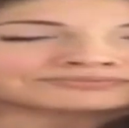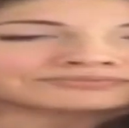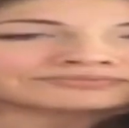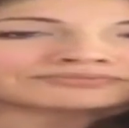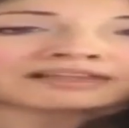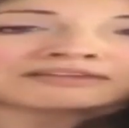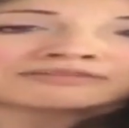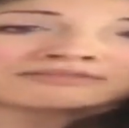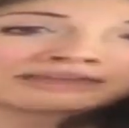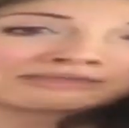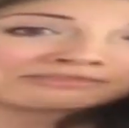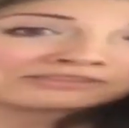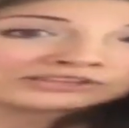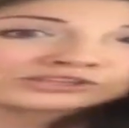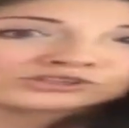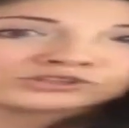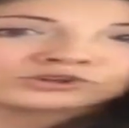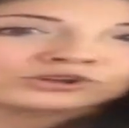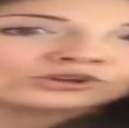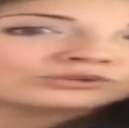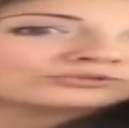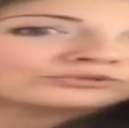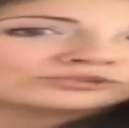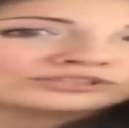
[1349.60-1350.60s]
than the
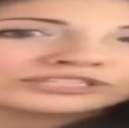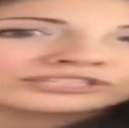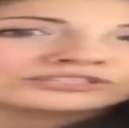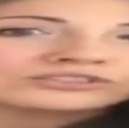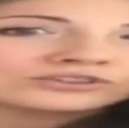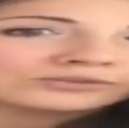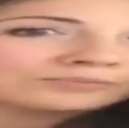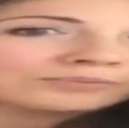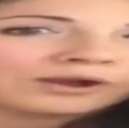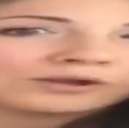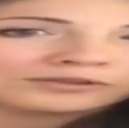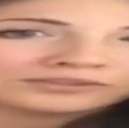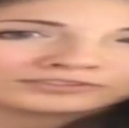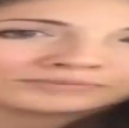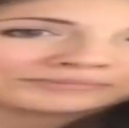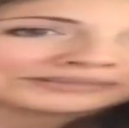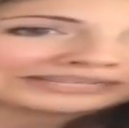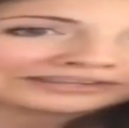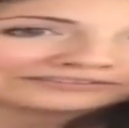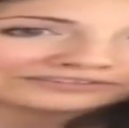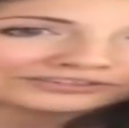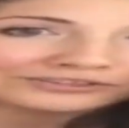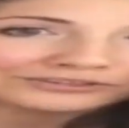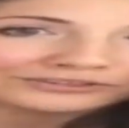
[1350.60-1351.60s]
short roots could
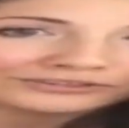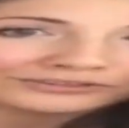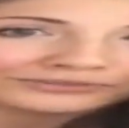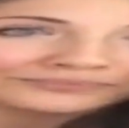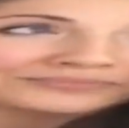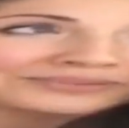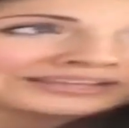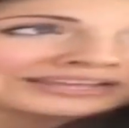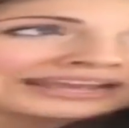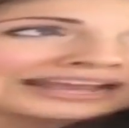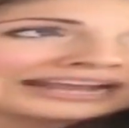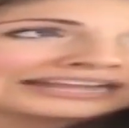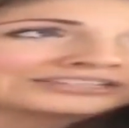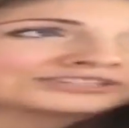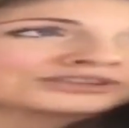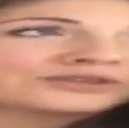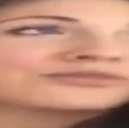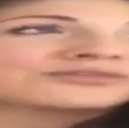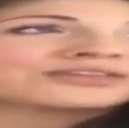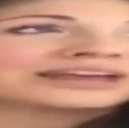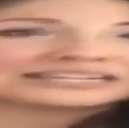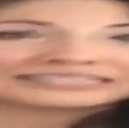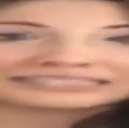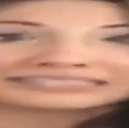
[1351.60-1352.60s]
possibly ever do. And so
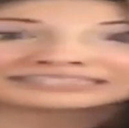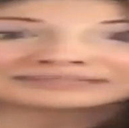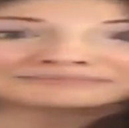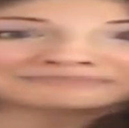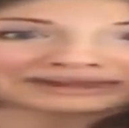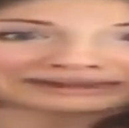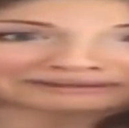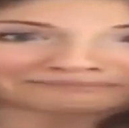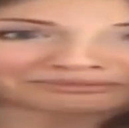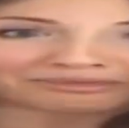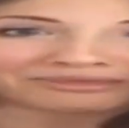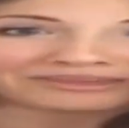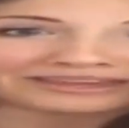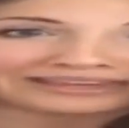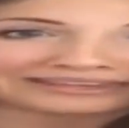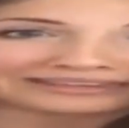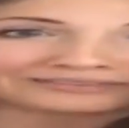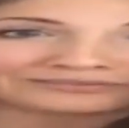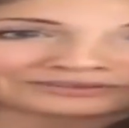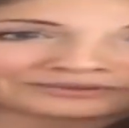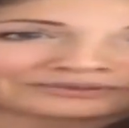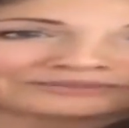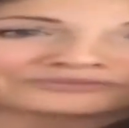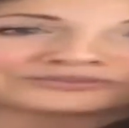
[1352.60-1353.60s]
that's the main thing
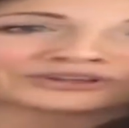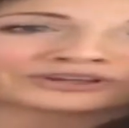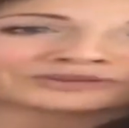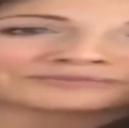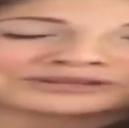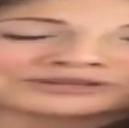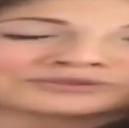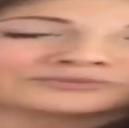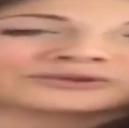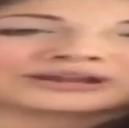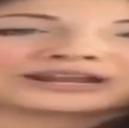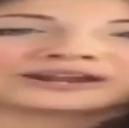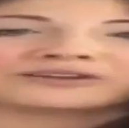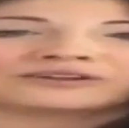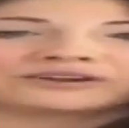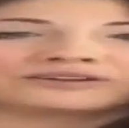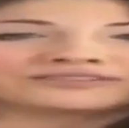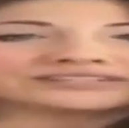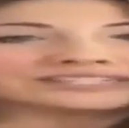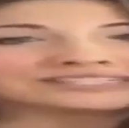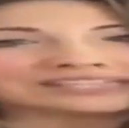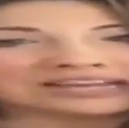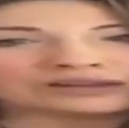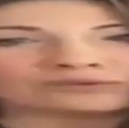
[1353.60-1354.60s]
that we've got to be aware of,
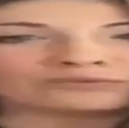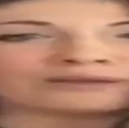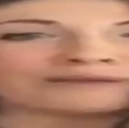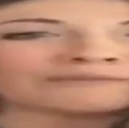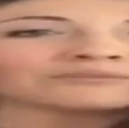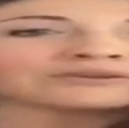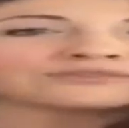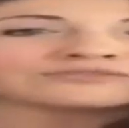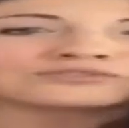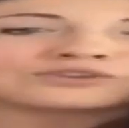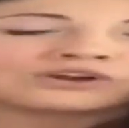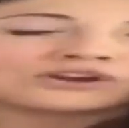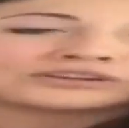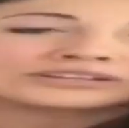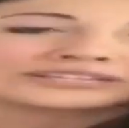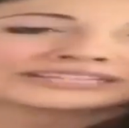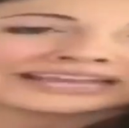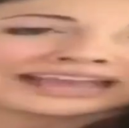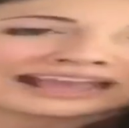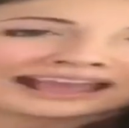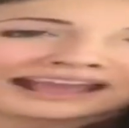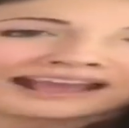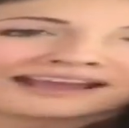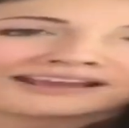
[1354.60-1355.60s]
is that when we've got
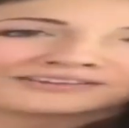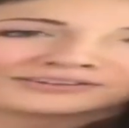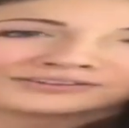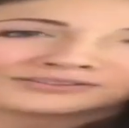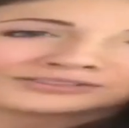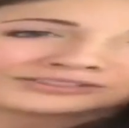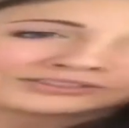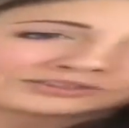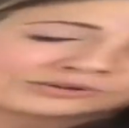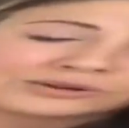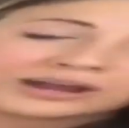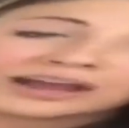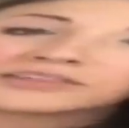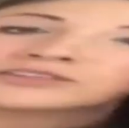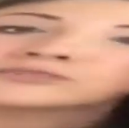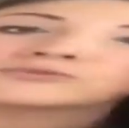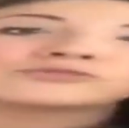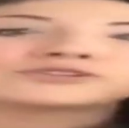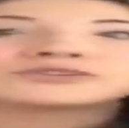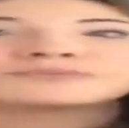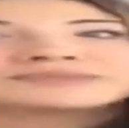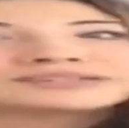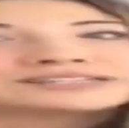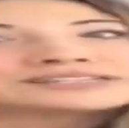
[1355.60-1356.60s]
cows or other
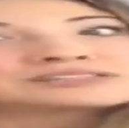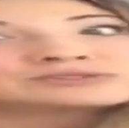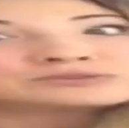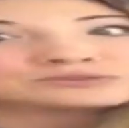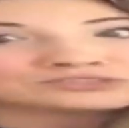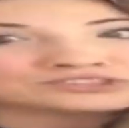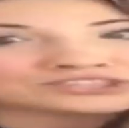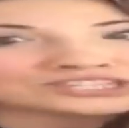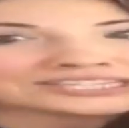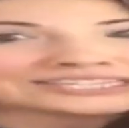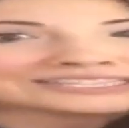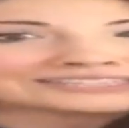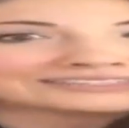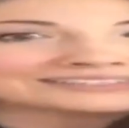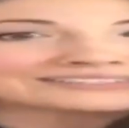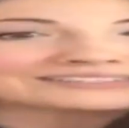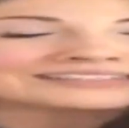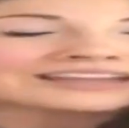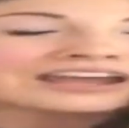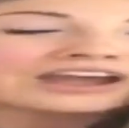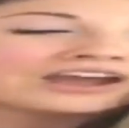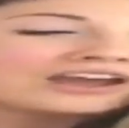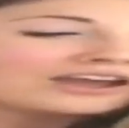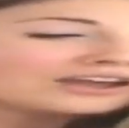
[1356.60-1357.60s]
ruminants or chickens
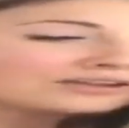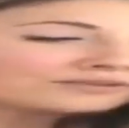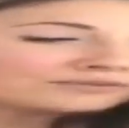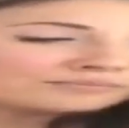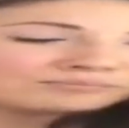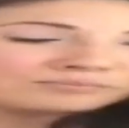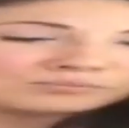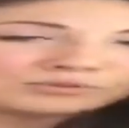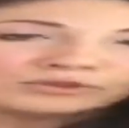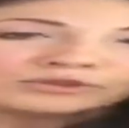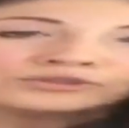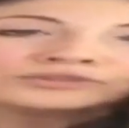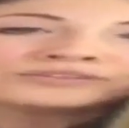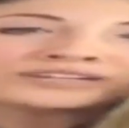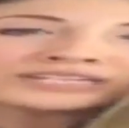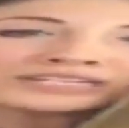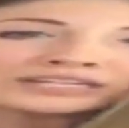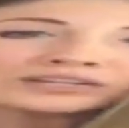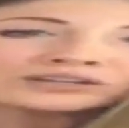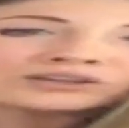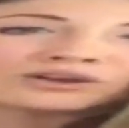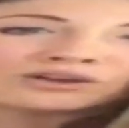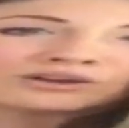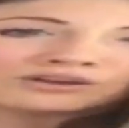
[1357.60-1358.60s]
moving
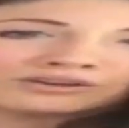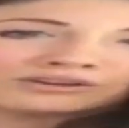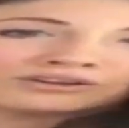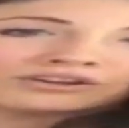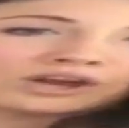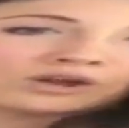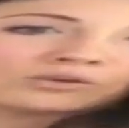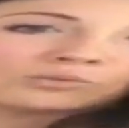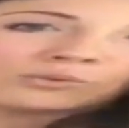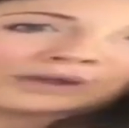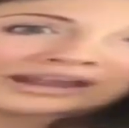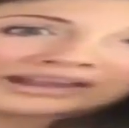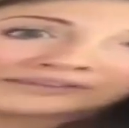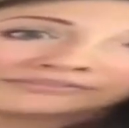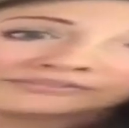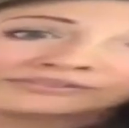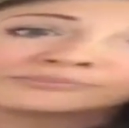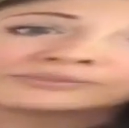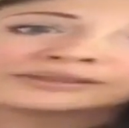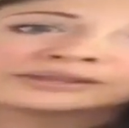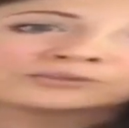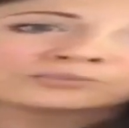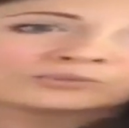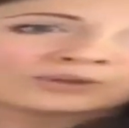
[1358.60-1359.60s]
along away
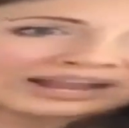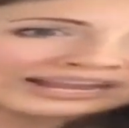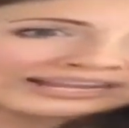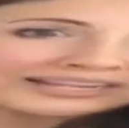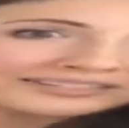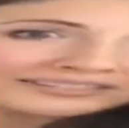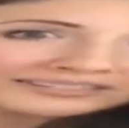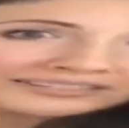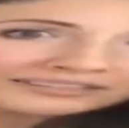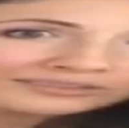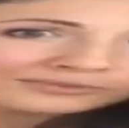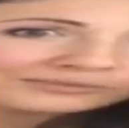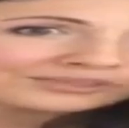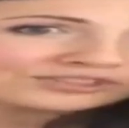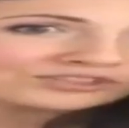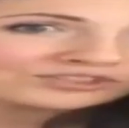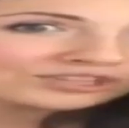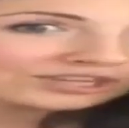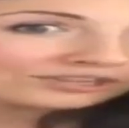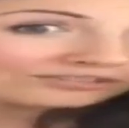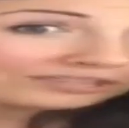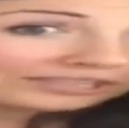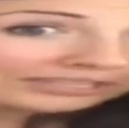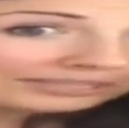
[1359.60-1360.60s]
from their waste, which
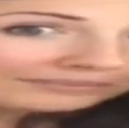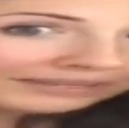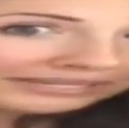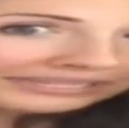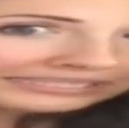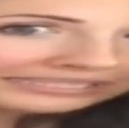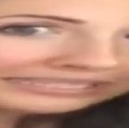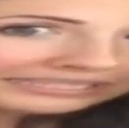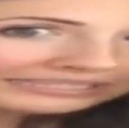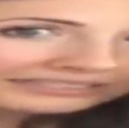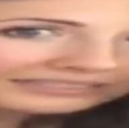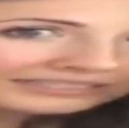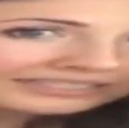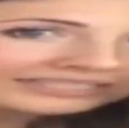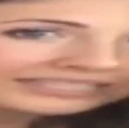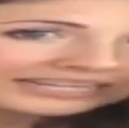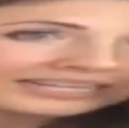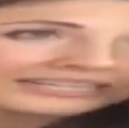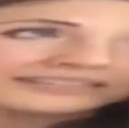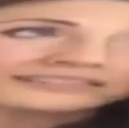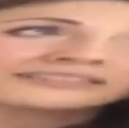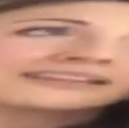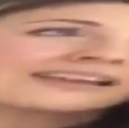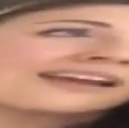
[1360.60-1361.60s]
generally means less
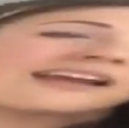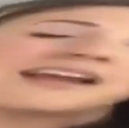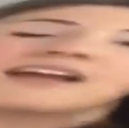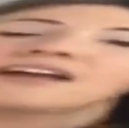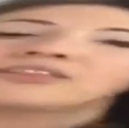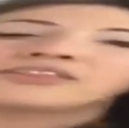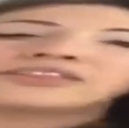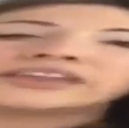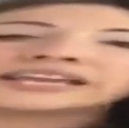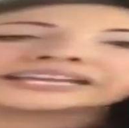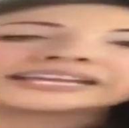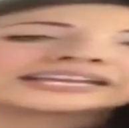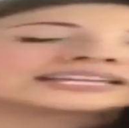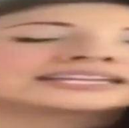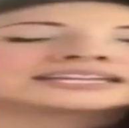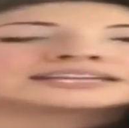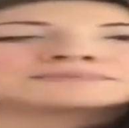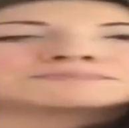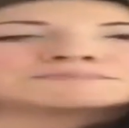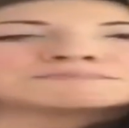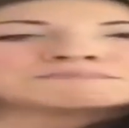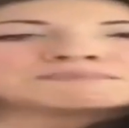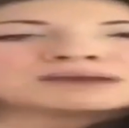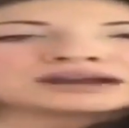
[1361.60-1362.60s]
disease, they're
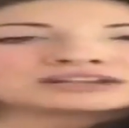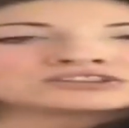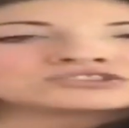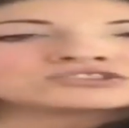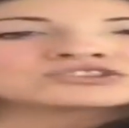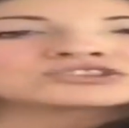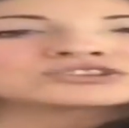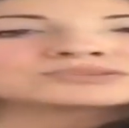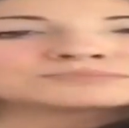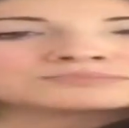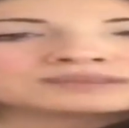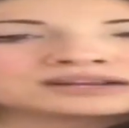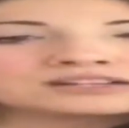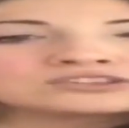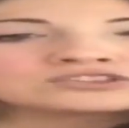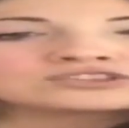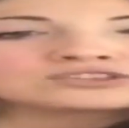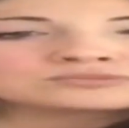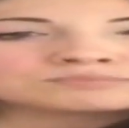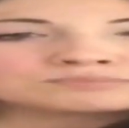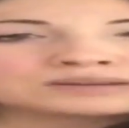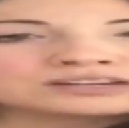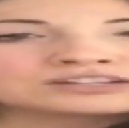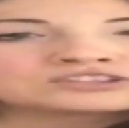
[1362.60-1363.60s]
getting much,
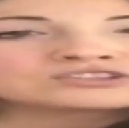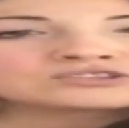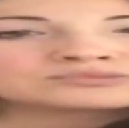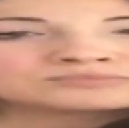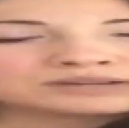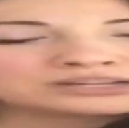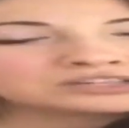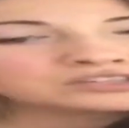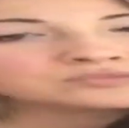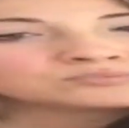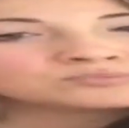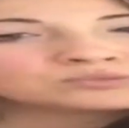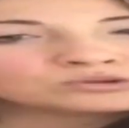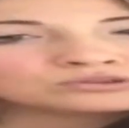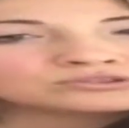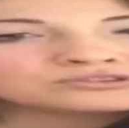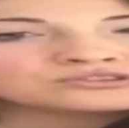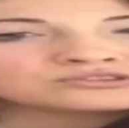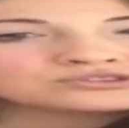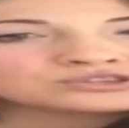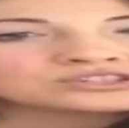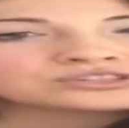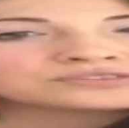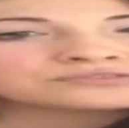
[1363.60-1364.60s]
much, much, much more
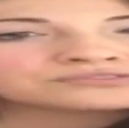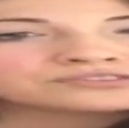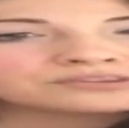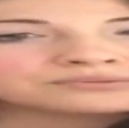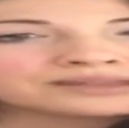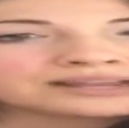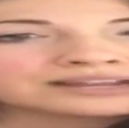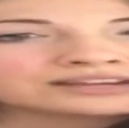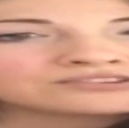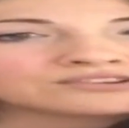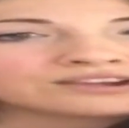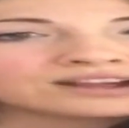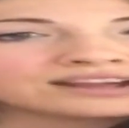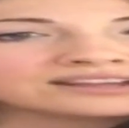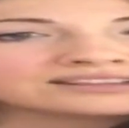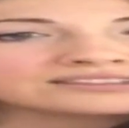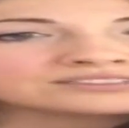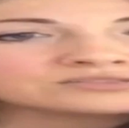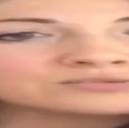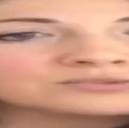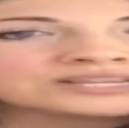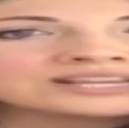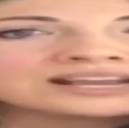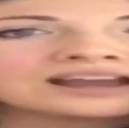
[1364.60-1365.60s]
nutrition from that
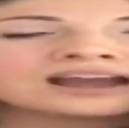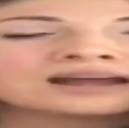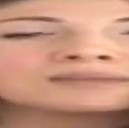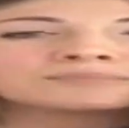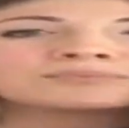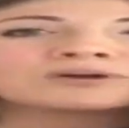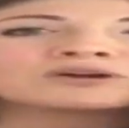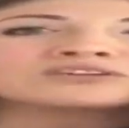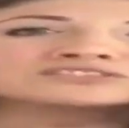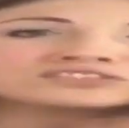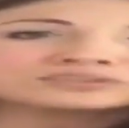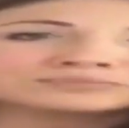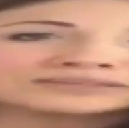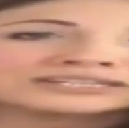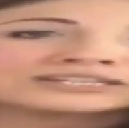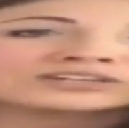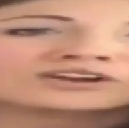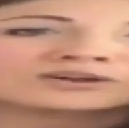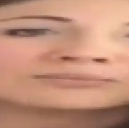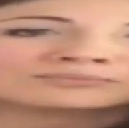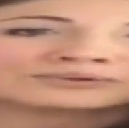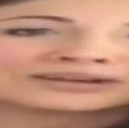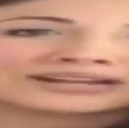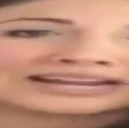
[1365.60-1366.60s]
grass. We can't possibly
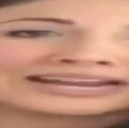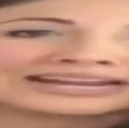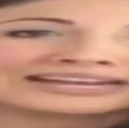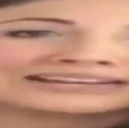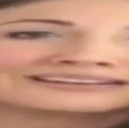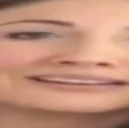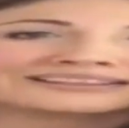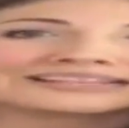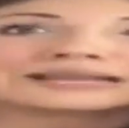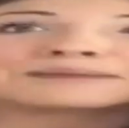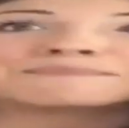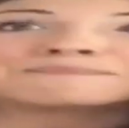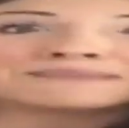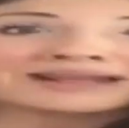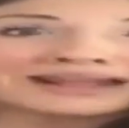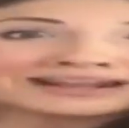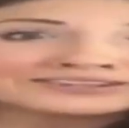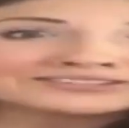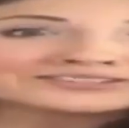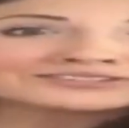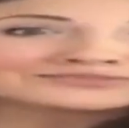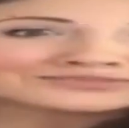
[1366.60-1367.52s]
comprehend the amount of